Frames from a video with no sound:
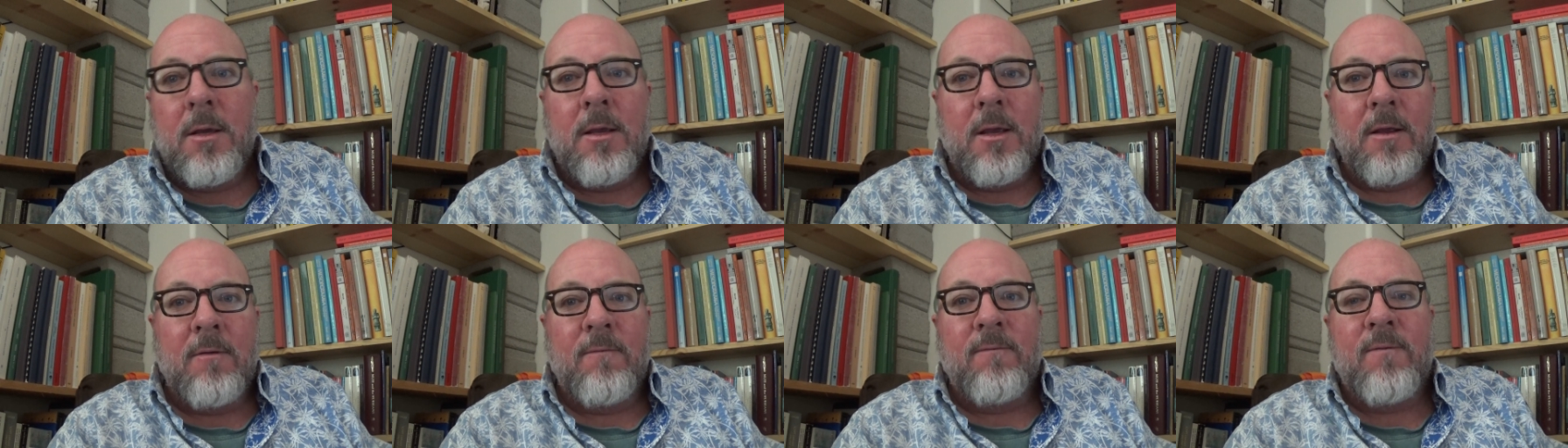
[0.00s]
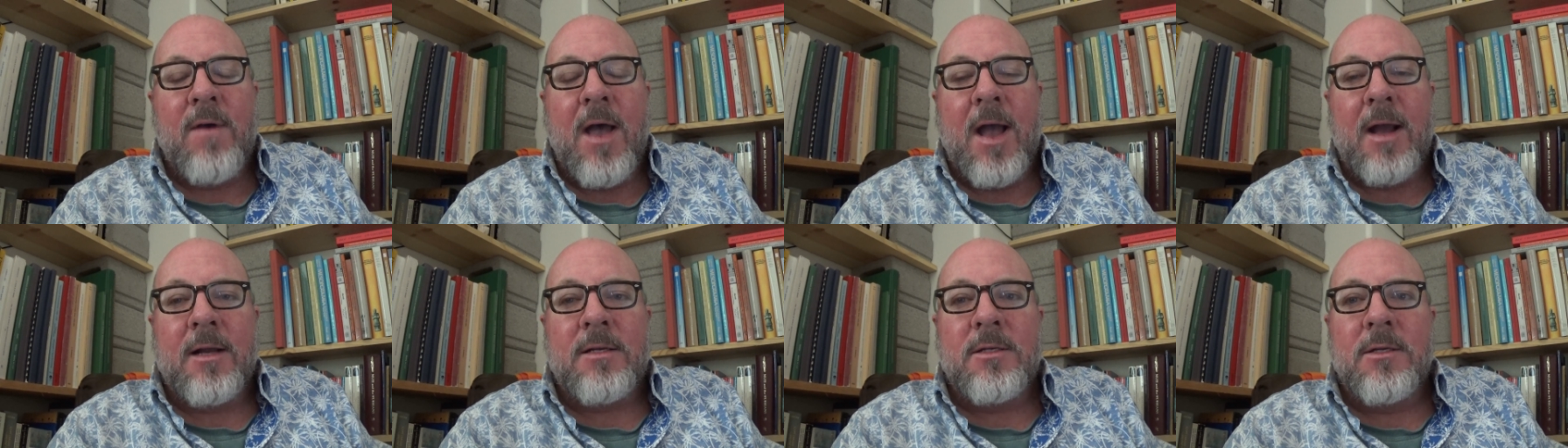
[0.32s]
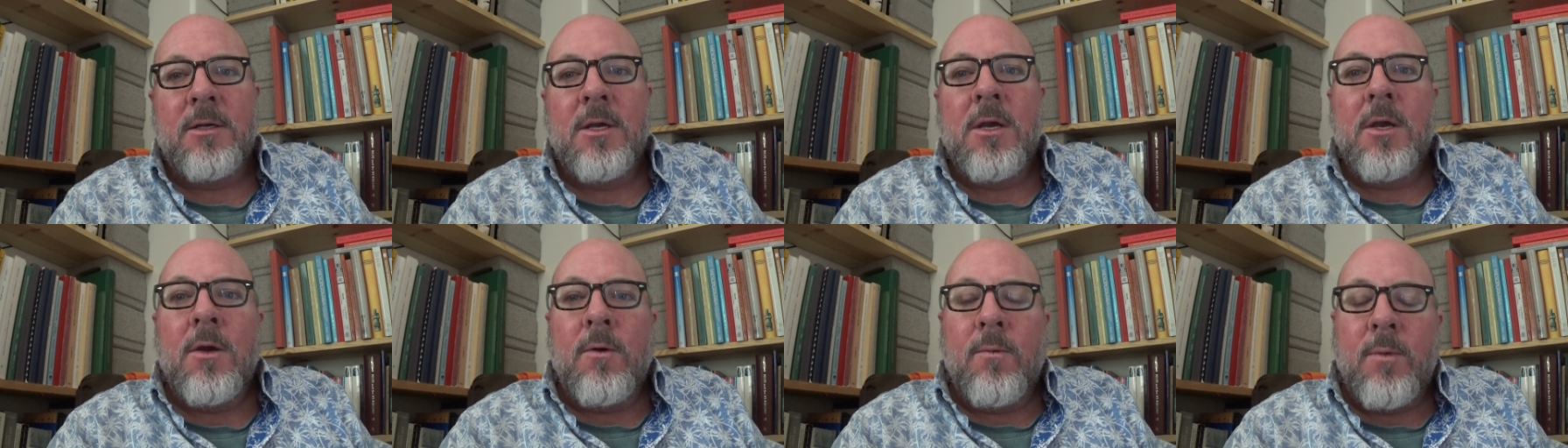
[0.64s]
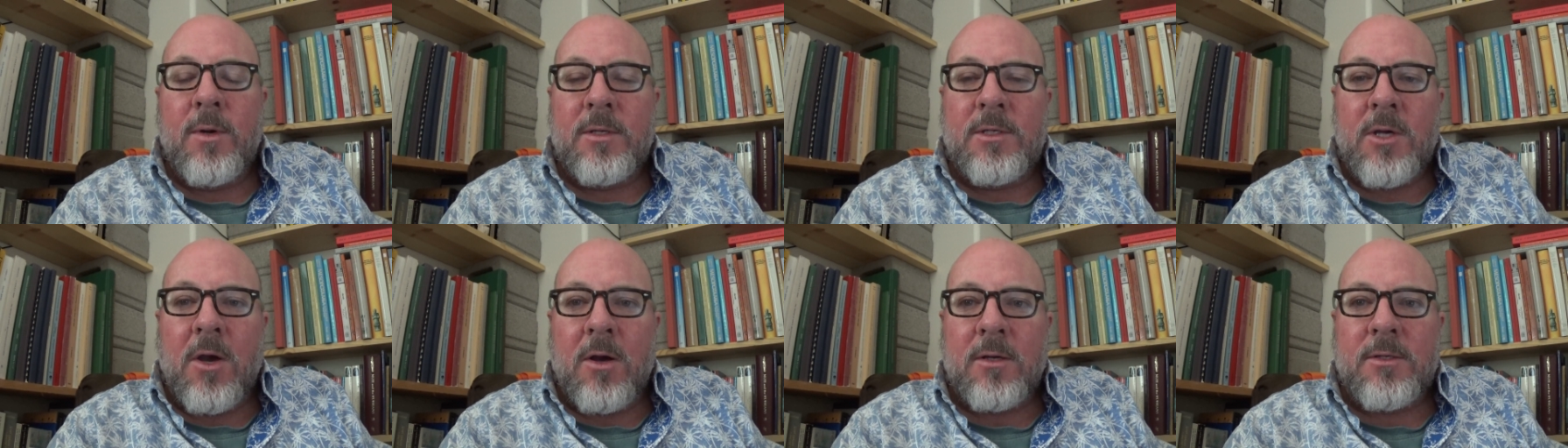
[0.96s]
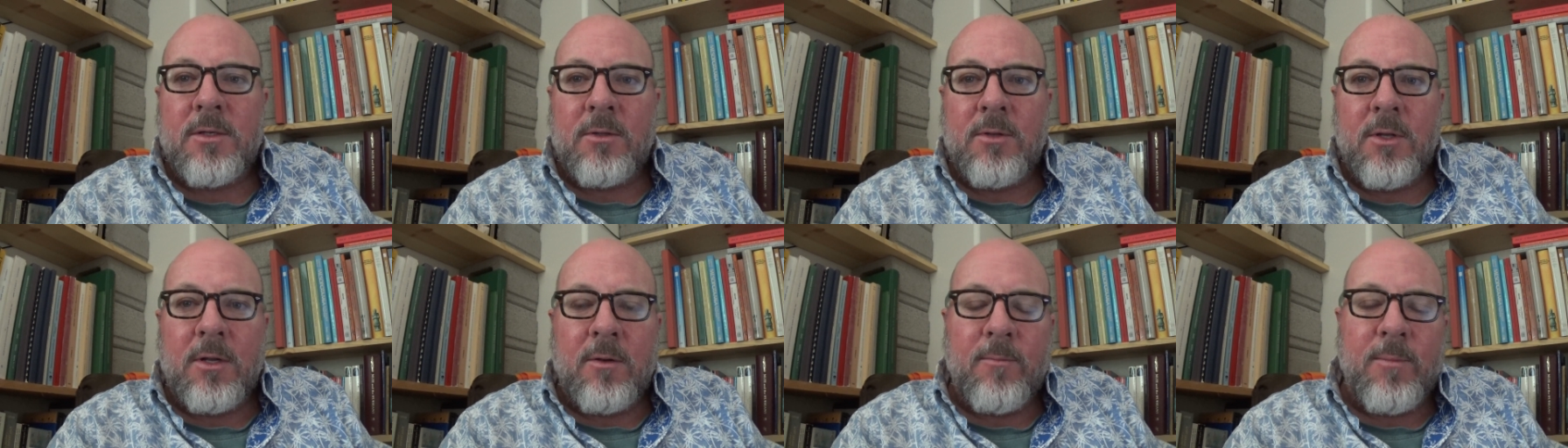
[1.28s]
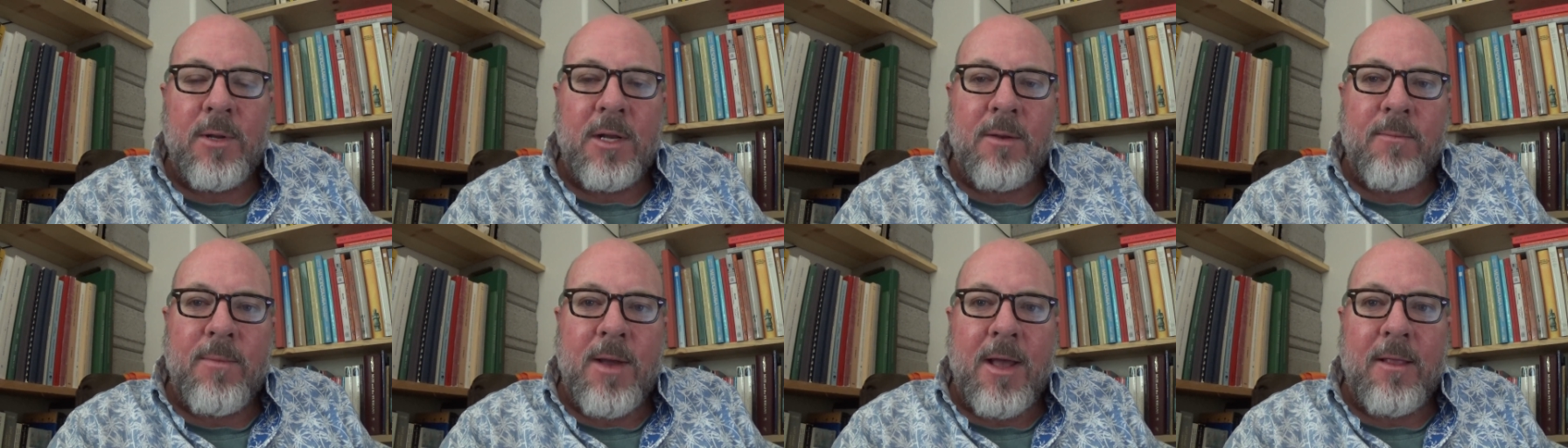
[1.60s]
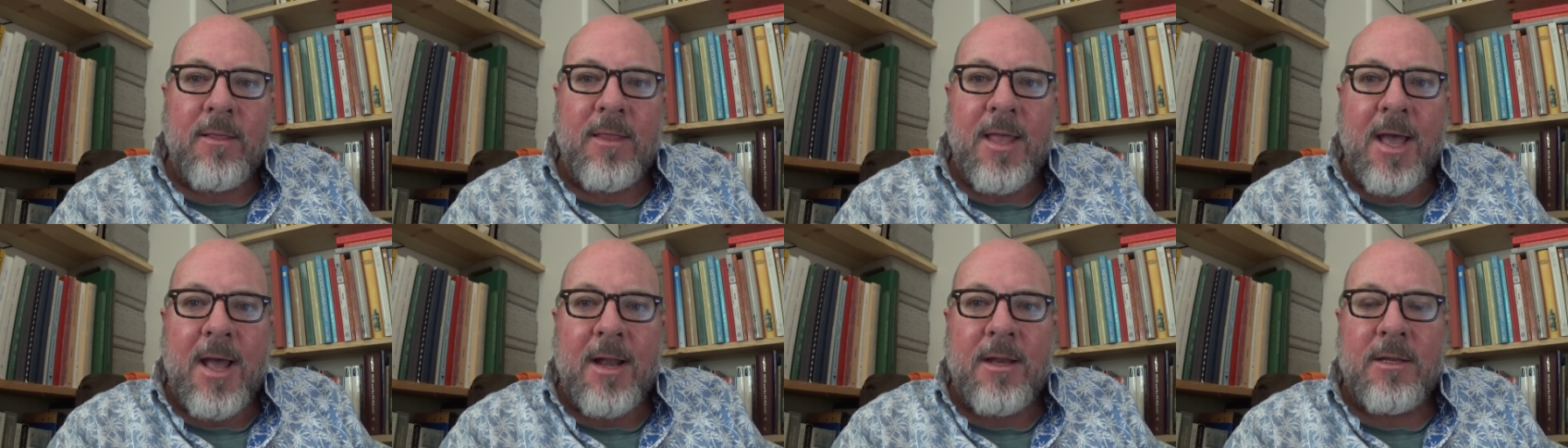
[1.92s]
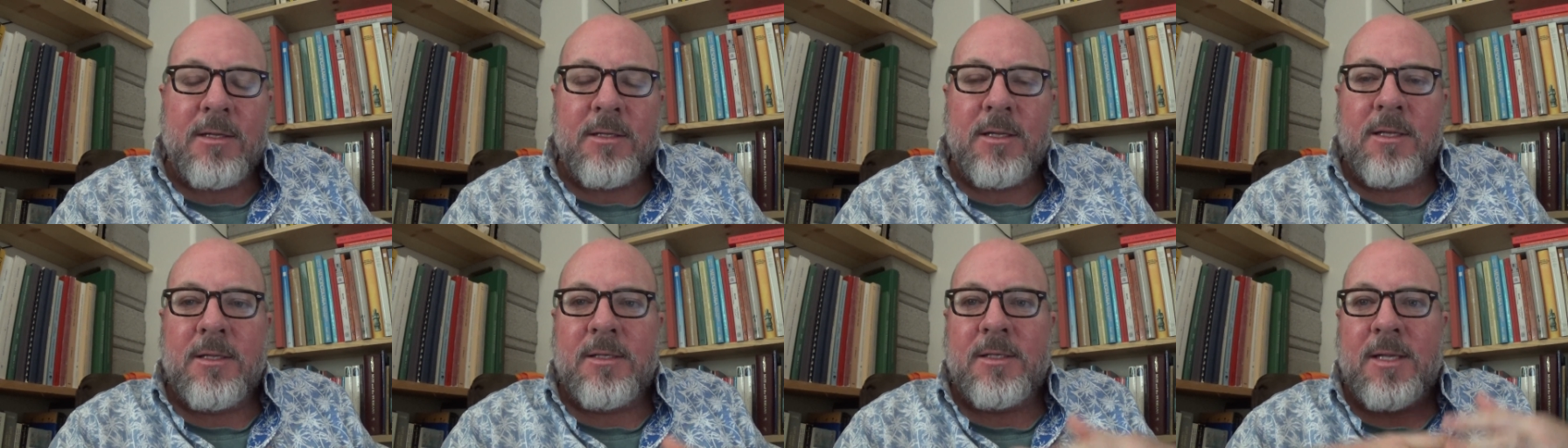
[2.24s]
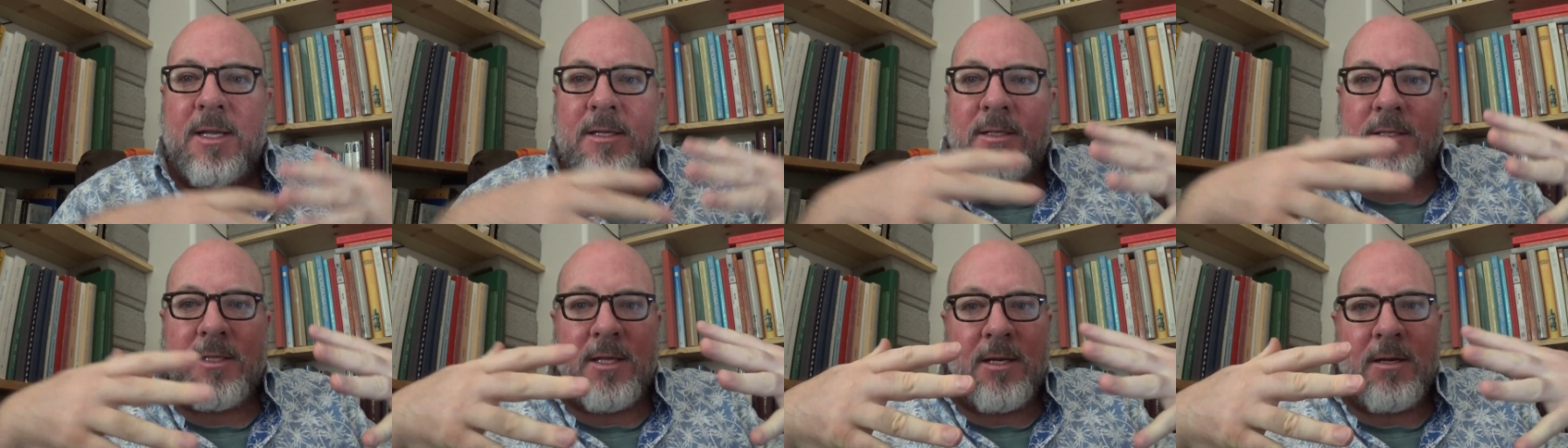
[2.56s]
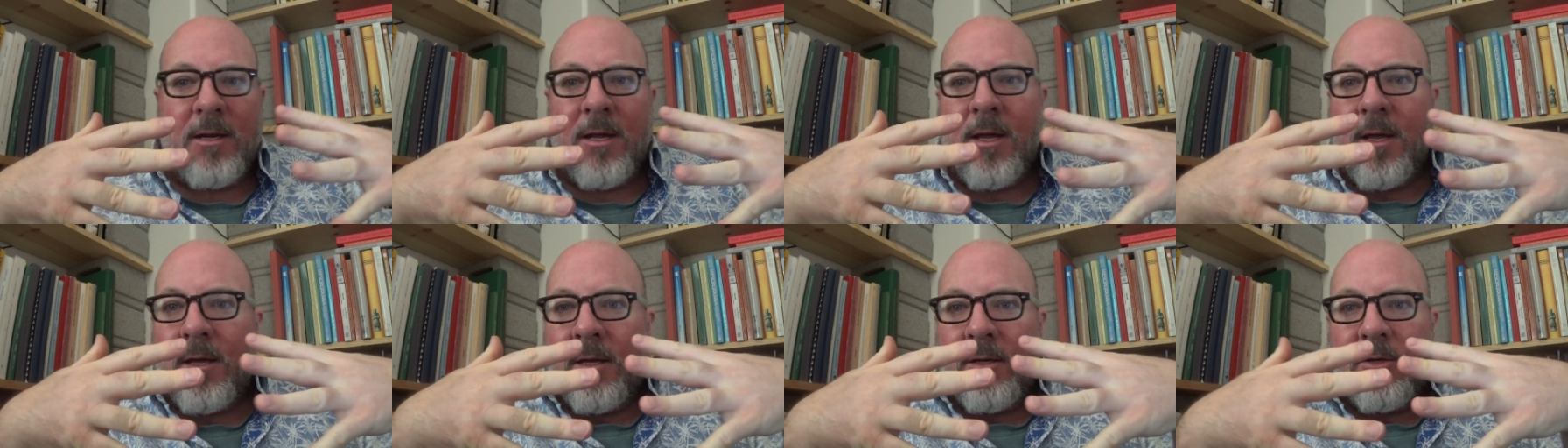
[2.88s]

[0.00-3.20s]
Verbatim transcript: In fact, we talked a little bit about that in the sense that